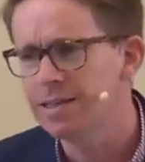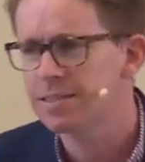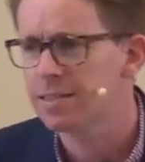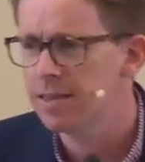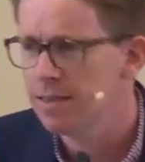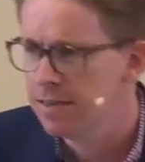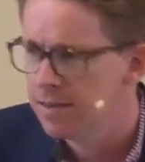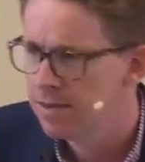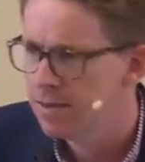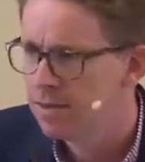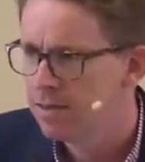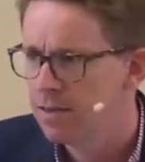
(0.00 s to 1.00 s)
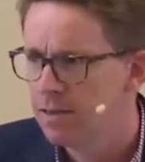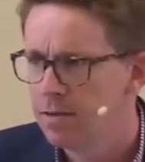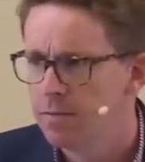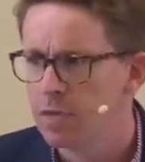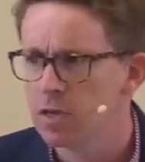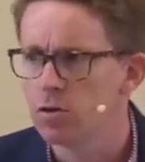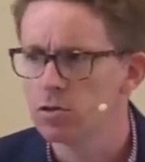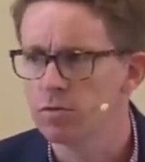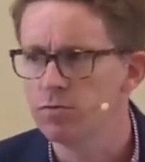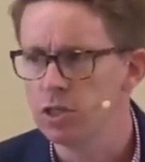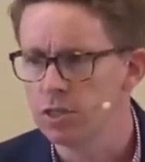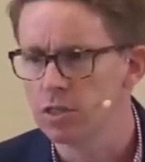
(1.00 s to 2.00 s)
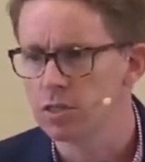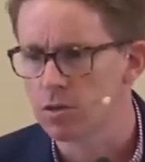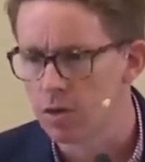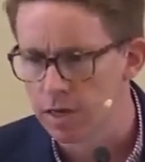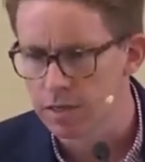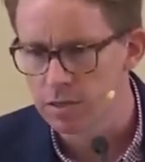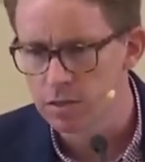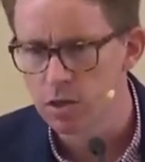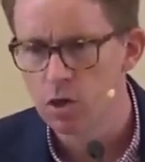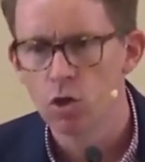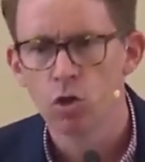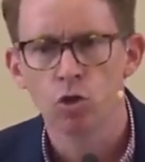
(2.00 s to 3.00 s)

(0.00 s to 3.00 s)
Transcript: listen, because of Jesus Christ,